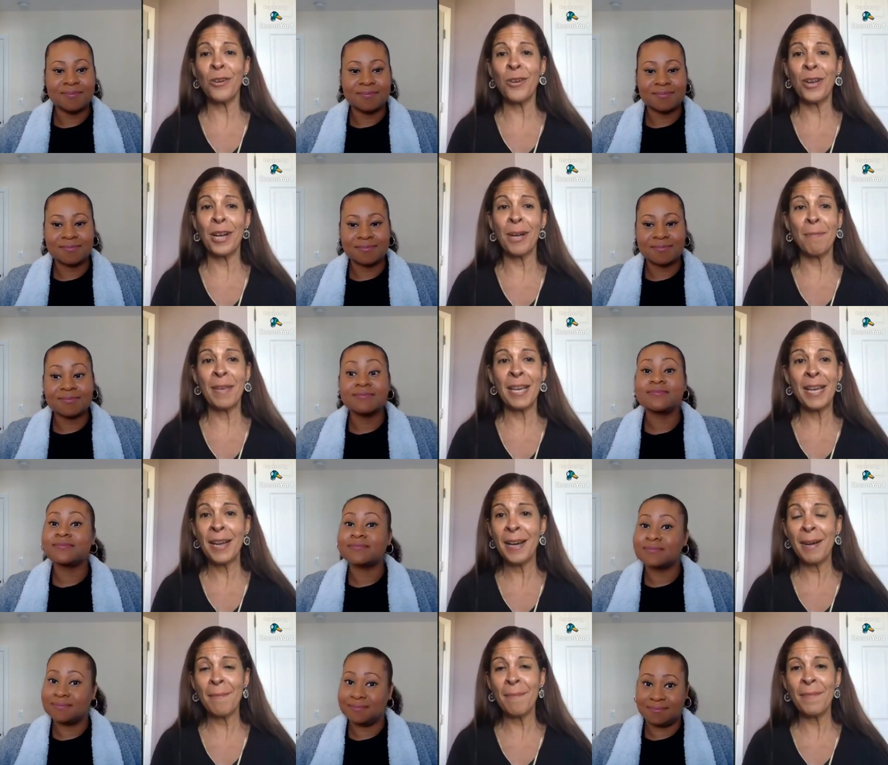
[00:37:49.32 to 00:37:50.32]
Speaker 1: you're going to
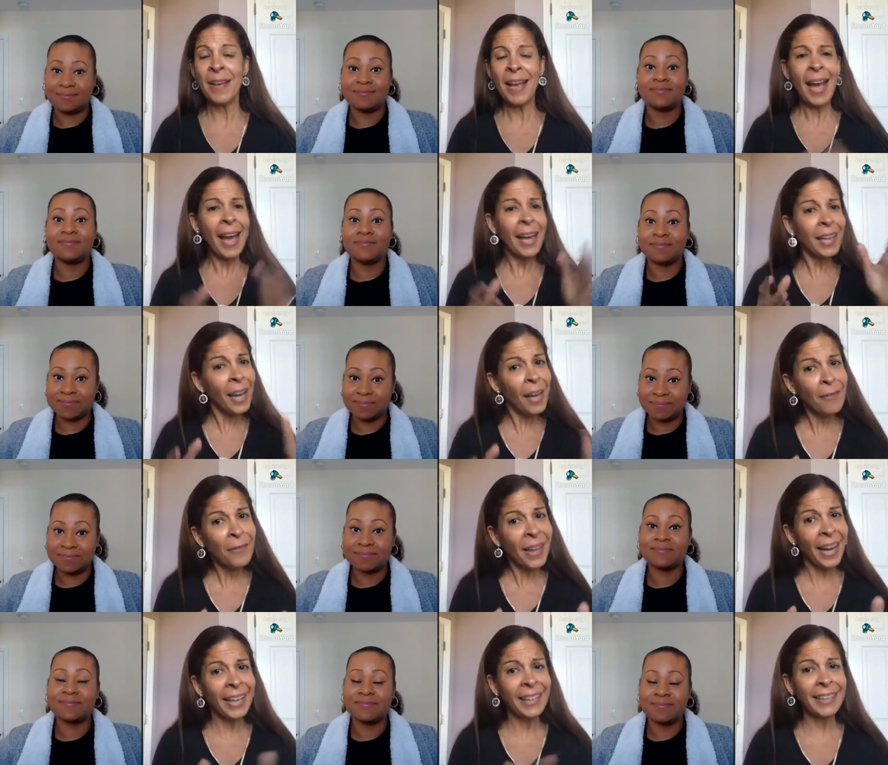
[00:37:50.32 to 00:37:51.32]
become? I love
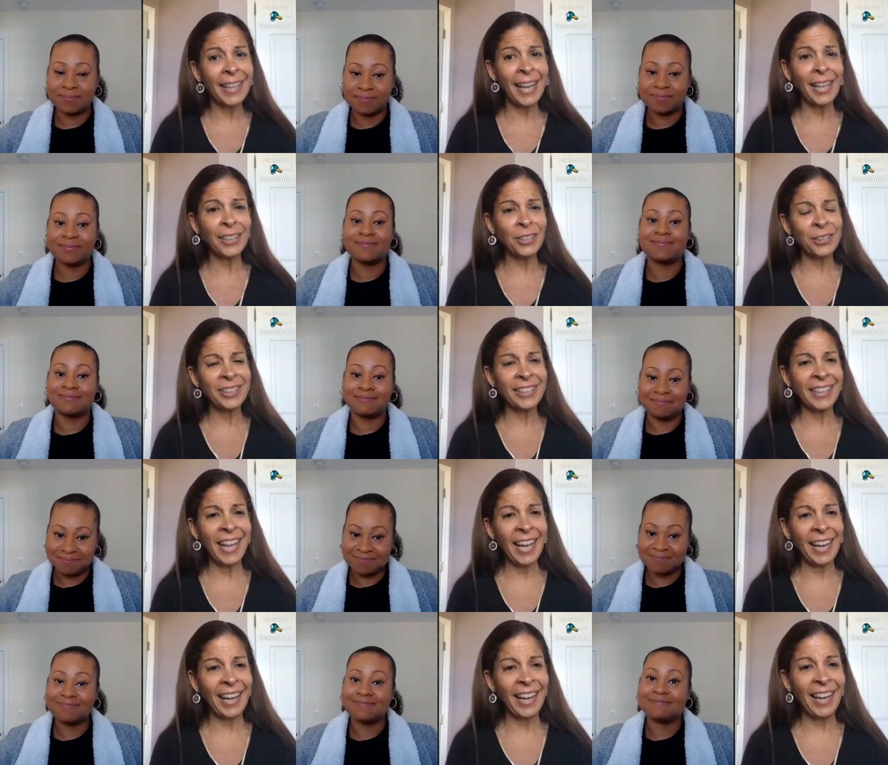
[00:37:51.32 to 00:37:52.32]
that idea,
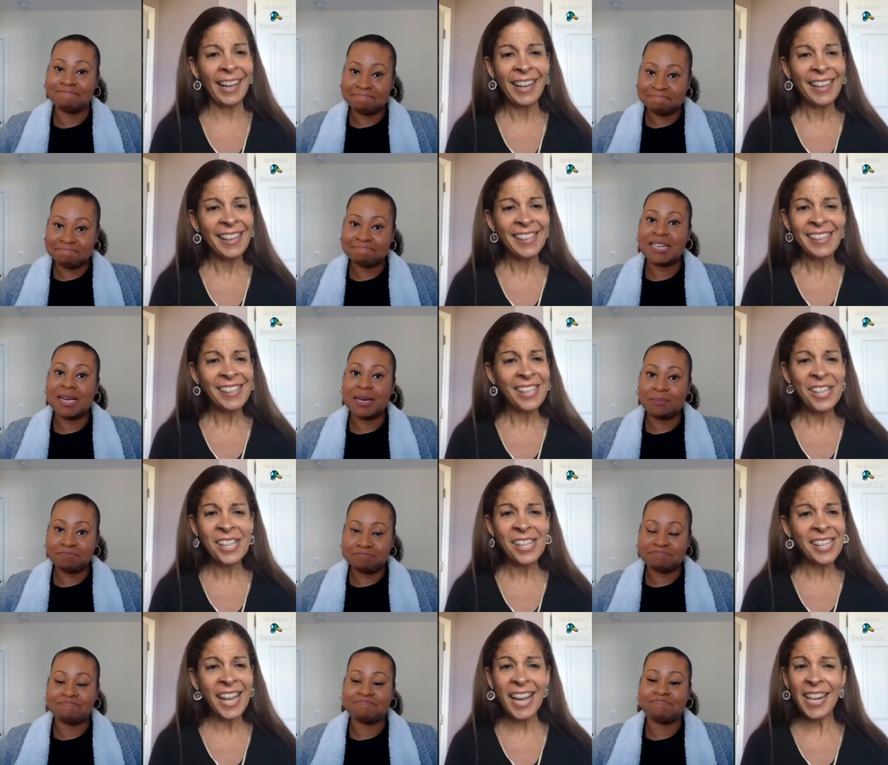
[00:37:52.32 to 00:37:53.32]
Georgiana.
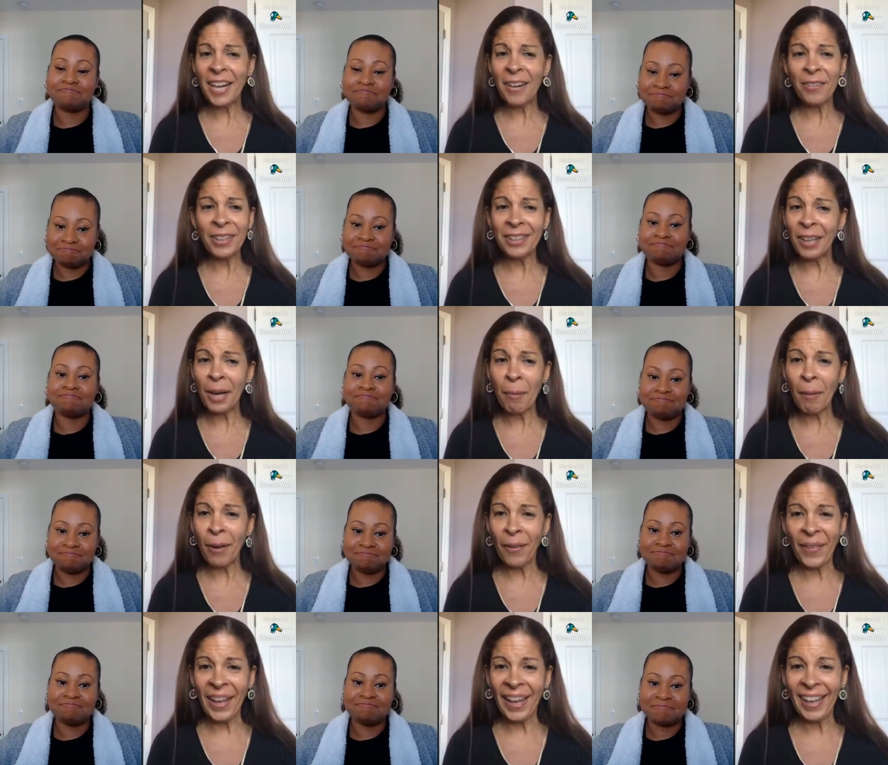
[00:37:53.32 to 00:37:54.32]
Look, I never thought
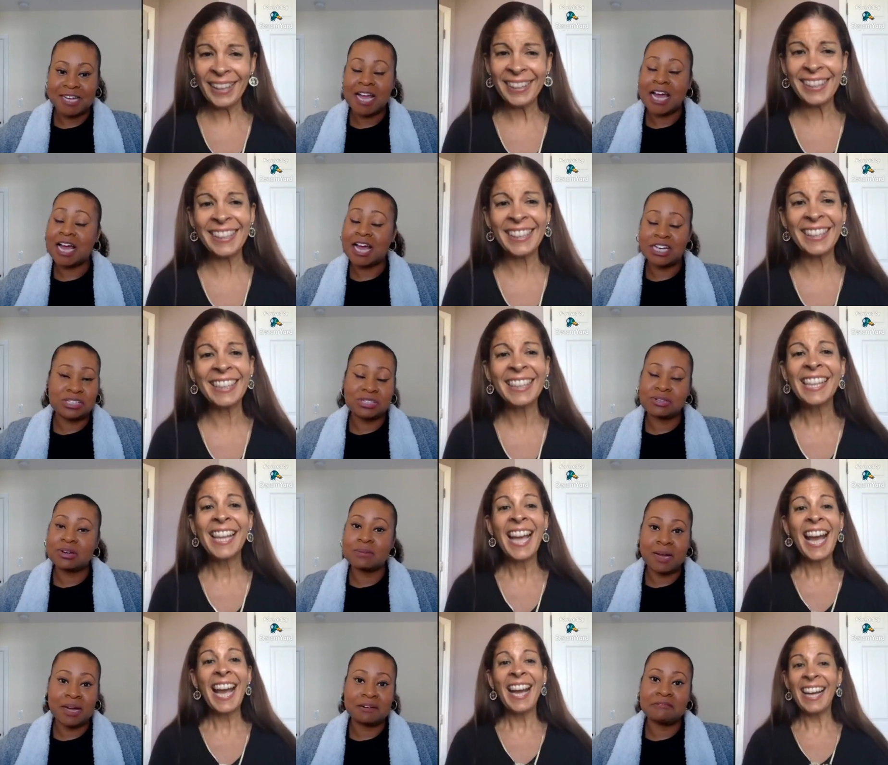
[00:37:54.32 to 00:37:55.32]
about that. I just
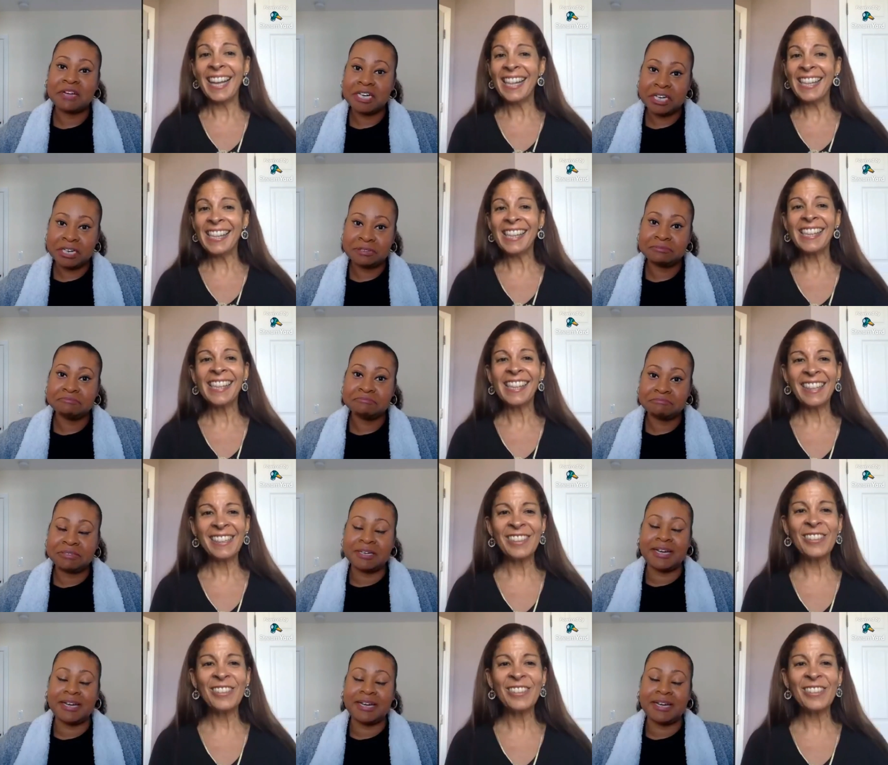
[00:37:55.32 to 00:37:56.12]
Speaker 2: thought about it right now.